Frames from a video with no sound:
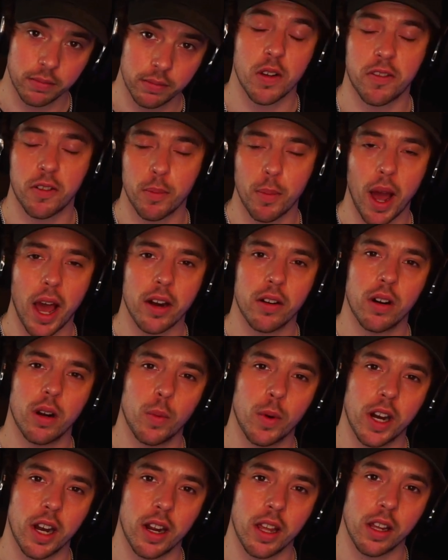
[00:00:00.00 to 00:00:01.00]
So for
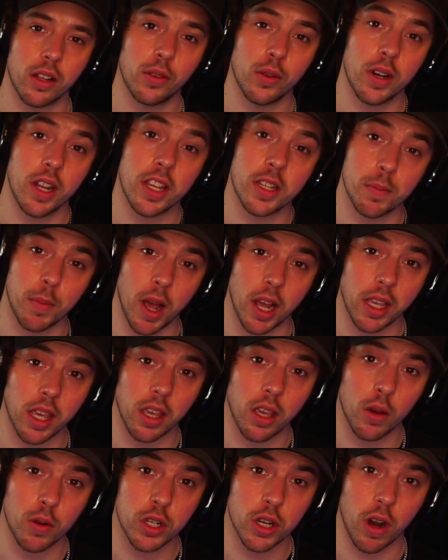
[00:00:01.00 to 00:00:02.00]
Madara, we're going to include his
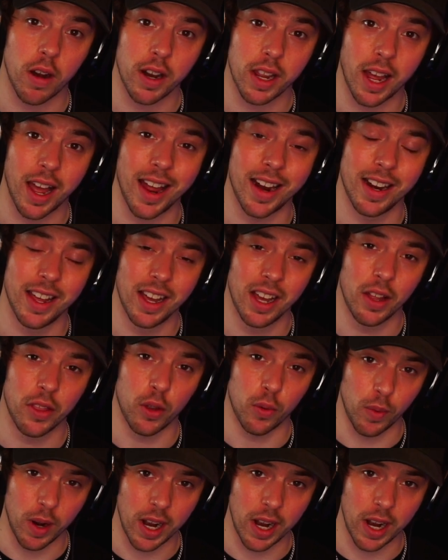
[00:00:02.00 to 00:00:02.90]
Mangekyo Sharingan, the